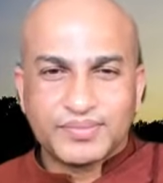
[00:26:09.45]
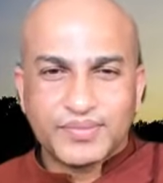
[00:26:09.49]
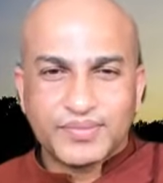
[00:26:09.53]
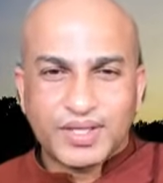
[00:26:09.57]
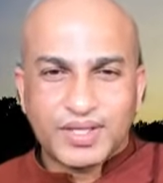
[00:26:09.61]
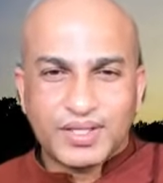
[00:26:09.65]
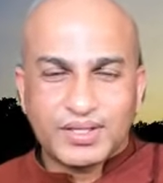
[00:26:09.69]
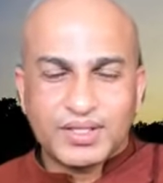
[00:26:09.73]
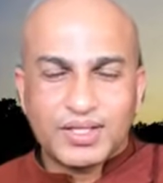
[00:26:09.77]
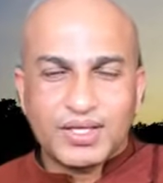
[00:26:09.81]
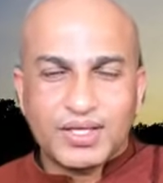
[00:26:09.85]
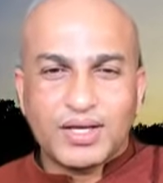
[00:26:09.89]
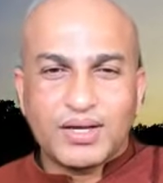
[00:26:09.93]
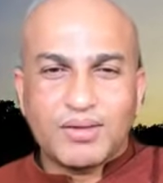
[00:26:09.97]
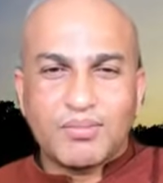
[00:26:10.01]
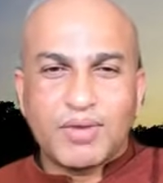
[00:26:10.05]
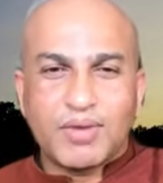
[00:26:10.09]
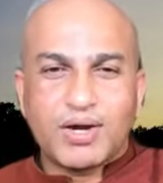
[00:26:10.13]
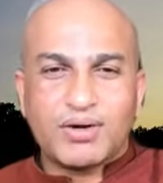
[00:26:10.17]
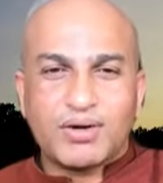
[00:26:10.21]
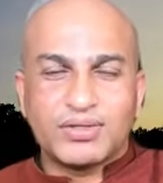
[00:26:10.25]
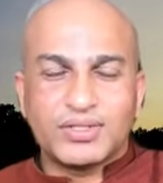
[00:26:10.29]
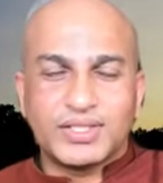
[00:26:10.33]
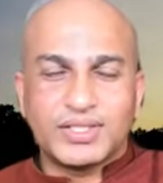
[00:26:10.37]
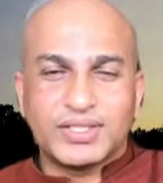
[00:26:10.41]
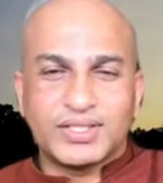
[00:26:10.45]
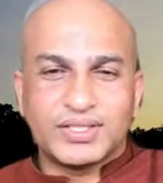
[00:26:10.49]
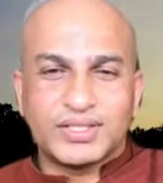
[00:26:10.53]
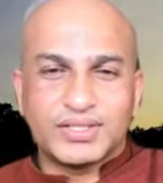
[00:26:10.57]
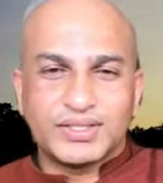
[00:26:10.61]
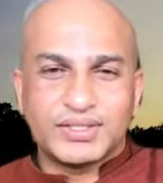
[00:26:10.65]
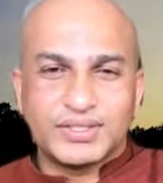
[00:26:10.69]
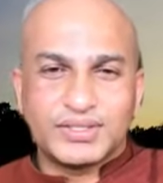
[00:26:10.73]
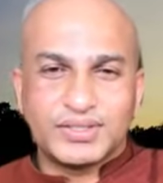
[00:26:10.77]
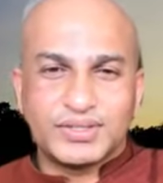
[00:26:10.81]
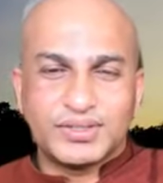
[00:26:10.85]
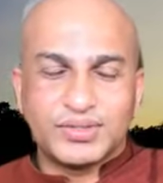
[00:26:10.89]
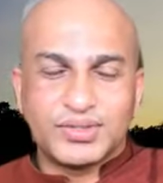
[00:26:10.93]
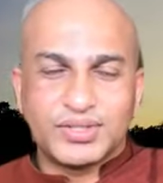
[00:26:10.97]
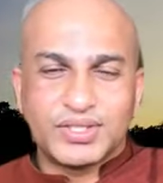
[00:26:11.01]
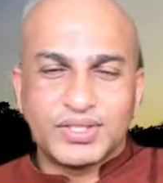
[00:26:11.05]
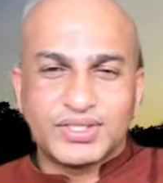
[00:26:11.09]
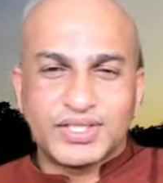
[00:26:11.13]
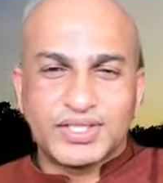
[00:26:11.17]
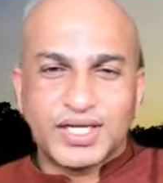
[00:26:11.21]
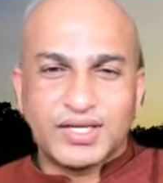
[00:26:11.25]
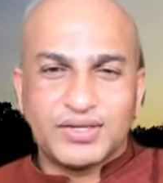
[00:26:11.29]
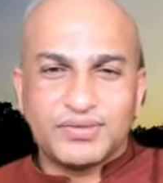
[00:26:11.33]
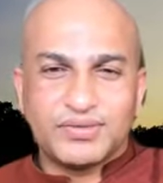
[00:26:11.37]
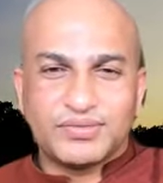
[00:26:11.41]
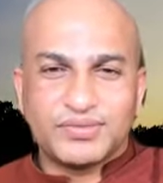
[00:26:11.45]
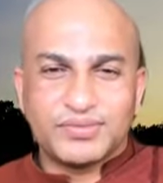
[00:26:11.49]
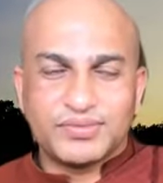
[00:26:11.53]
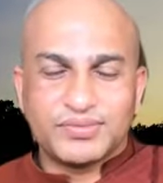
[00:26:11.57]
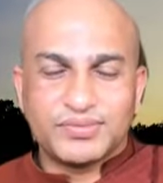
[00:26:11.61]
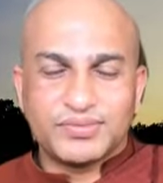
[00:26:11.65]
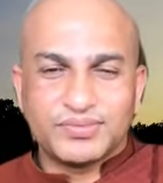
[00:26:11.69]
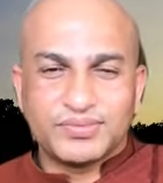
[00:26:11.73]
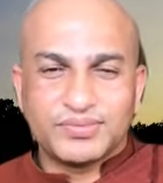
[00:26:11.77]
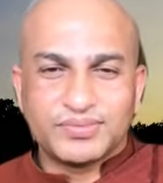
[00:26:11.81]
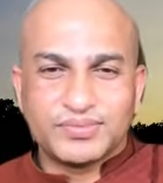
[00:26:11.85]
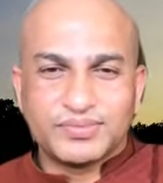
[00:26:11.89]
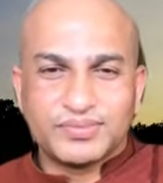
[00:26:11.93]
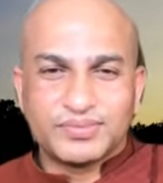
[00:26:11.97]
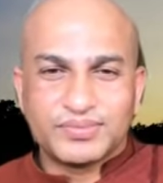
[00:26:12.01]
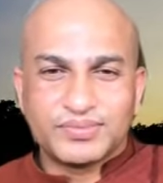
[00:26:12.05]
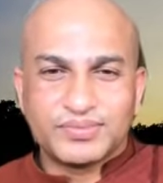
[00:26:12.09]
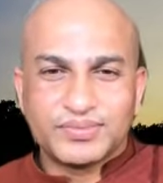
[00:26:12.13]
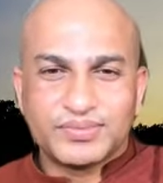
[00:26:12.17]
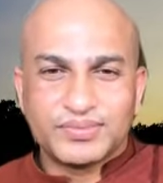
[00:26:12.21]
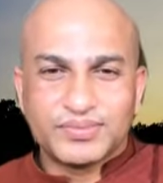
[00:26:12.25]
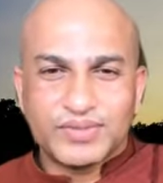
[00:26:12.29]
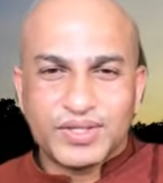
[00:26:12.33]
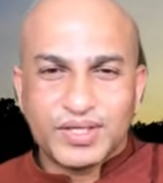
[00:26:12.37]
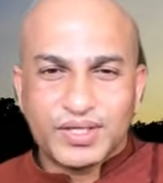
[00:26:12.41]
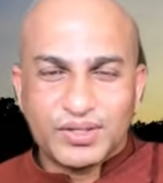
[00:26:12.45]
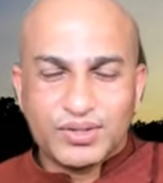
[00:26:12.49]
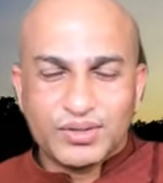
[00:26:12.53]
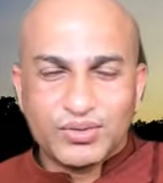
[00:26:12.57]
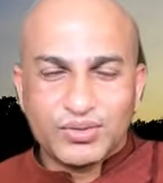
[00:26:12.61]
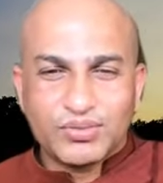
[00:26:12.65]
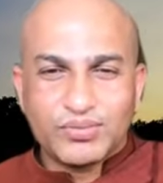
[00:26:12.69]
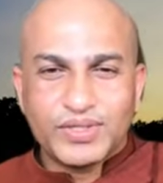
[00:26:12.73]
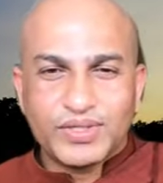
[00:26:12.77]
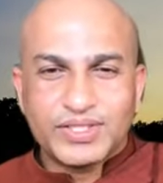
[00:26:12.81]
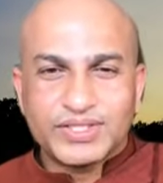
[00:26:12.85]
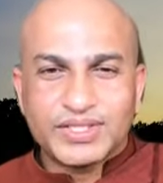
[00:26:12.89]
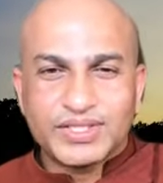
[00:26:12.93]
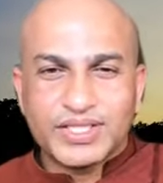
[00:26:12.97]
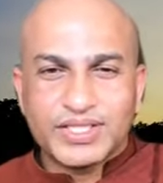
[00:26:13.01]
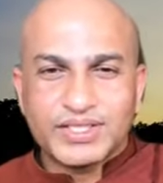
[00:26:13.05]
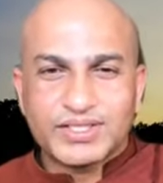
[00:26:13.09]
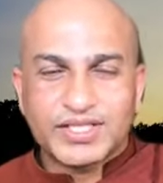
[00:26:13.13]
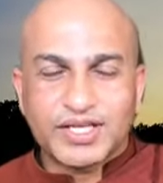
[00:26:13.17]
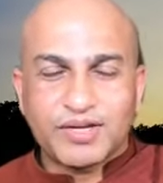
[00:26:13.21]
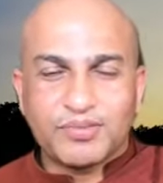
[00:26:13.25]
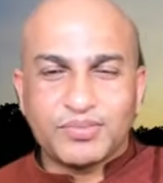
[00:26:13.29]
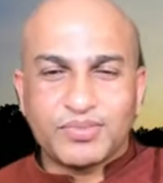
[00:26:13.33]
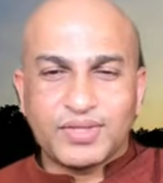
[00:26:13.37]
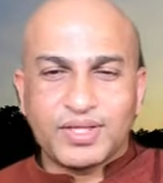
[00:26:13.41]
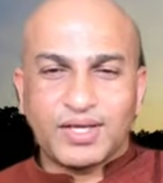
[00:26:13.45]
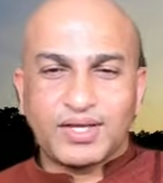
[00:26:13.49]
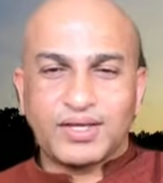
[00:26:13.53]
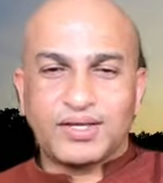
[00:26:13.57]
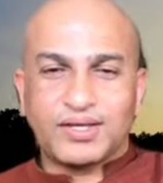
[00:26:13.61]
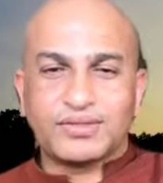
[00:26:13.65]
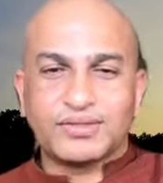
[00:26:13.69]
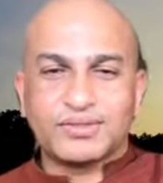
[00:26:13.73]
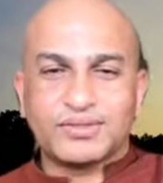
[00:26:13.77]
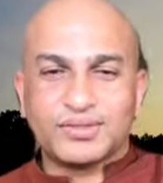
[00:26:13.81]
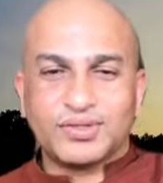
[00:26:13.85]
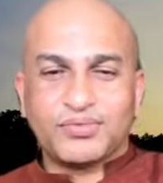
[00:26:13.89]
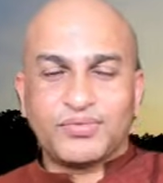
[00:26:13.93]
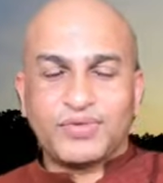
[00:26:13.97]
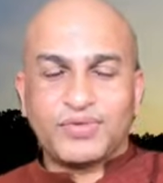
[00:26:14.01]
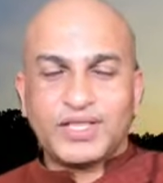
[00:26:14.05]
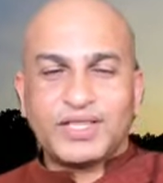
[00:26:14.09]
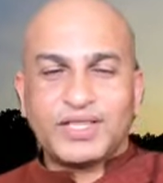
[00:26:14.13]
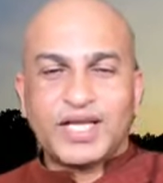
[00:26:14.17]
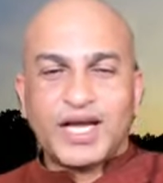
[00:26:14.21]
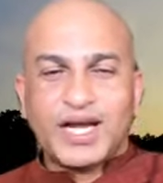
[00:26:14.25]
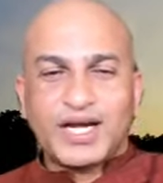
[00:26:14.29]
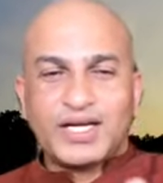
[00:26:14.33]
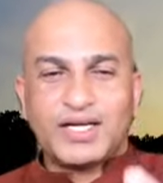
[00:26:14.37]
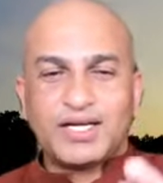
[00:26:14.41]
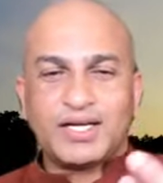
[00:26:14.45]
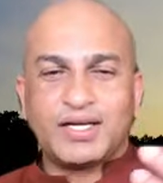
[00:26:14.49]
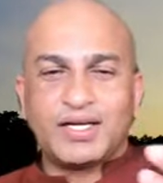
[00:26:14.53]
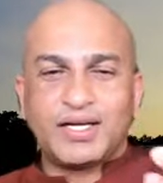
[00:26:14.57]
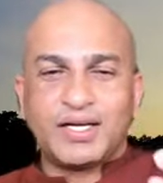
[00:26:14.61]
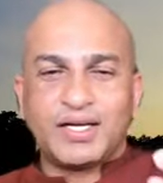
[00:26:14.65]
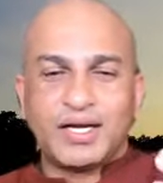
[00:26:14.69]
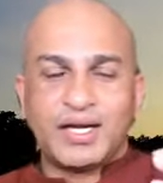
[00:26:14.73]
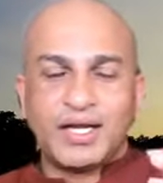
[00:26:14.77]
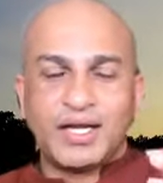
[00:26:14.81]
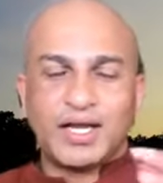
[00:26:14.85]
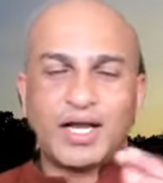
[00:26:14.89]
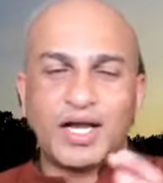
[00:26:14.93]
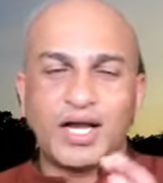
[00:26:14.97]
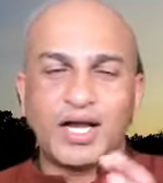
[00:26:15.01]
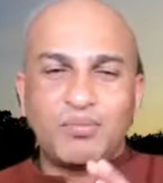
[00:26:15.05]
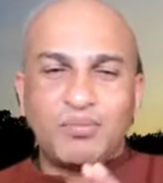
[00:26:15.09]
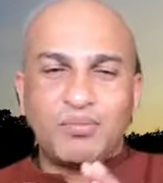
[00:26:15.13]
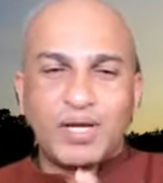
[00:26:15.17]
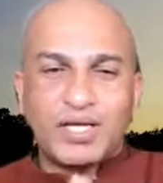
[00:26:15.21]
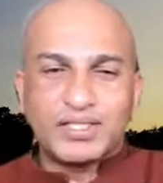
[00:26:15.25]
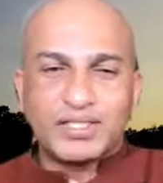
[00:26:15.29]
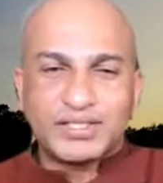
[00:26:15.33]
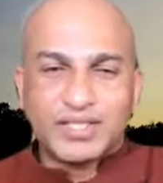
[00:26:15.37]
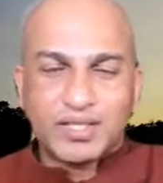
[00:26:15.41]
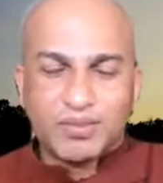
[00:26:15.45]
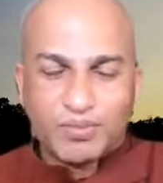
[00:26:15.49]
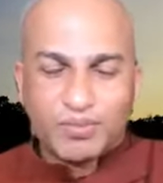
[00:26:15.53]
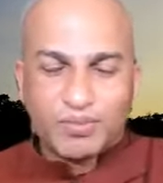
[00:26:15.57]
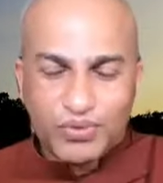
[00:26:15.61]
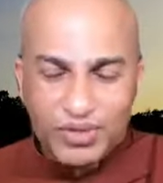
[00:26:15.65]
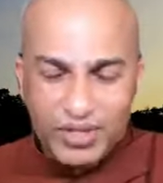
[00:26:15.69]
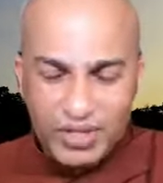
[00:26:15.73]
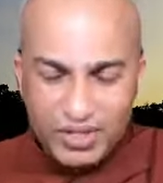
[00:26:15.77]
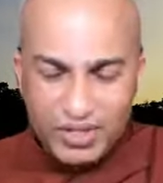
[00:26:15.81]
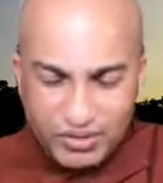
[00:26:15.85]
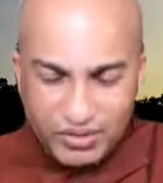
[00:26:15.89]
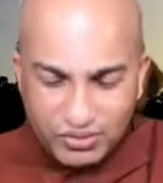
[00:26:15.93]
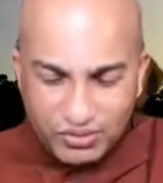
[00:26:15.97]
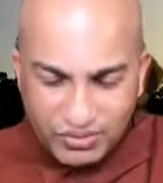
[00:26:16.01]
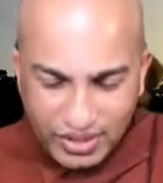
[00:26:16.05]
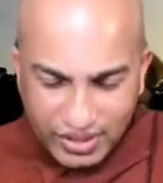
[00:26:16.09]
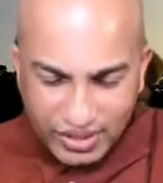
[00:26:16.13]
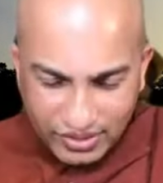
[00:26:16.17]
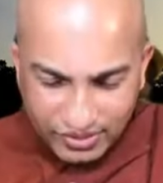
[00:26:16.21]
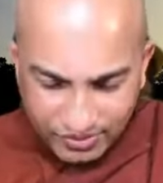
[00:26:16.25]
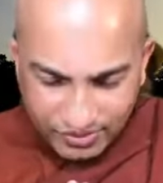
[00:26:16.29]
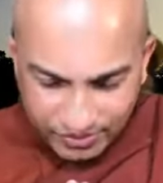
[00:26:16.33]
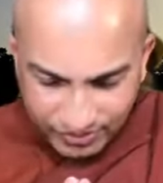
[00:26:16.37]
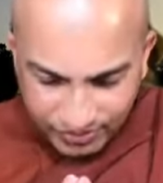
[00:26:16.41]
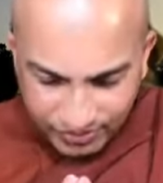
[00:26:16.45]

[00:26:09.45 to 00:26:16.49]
And think about it yourself, and you will see something. So with that, I bless upon everyone.